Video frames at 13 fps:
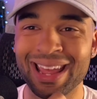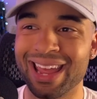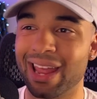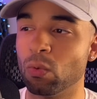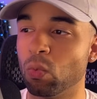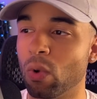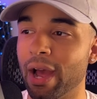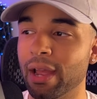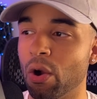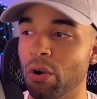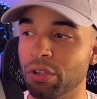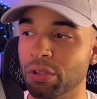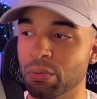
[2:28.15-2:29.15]
And why
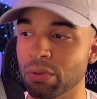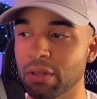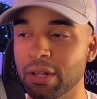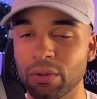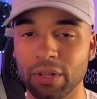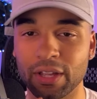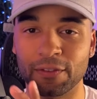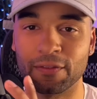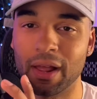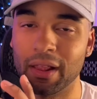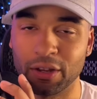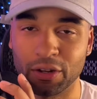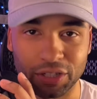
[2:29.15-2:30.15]
are you literally
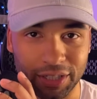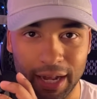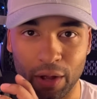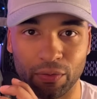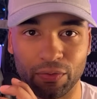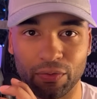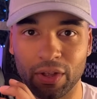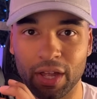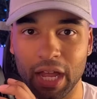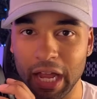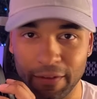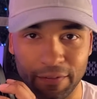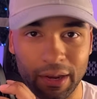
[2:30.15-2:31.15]
failing yourself
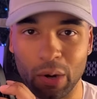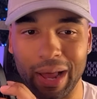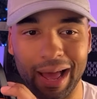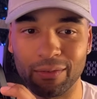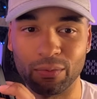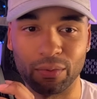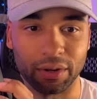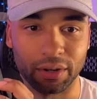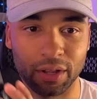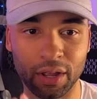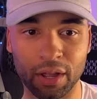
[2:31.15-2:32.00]
if you don't have one?